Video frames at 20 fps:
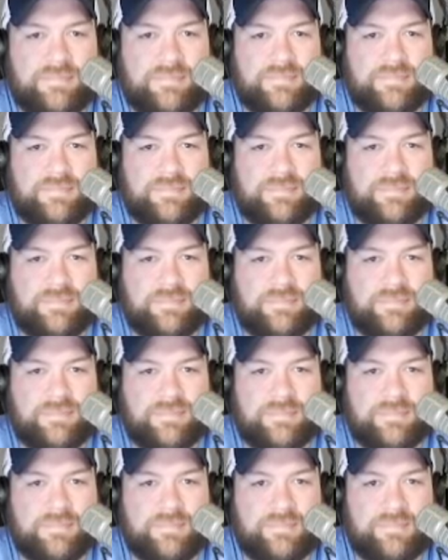
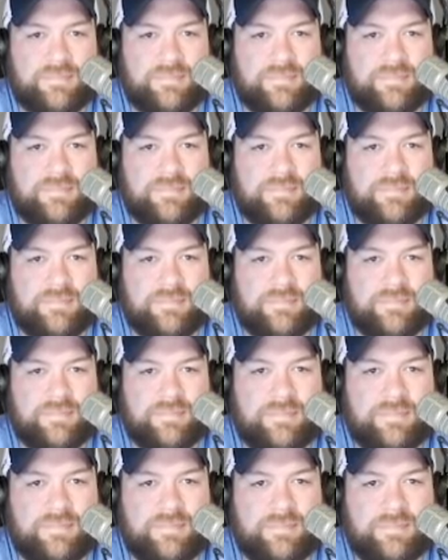
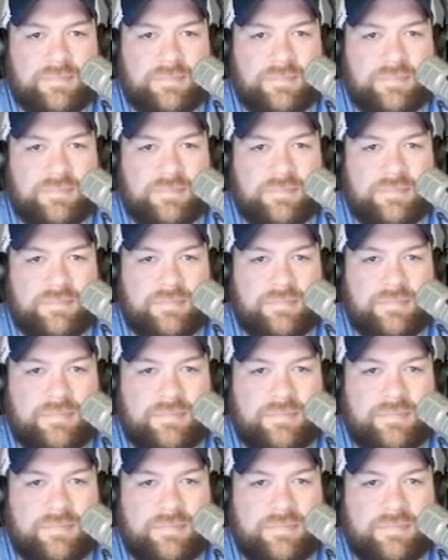
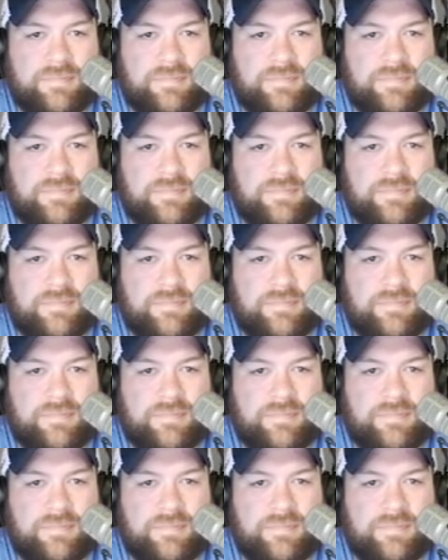(silent)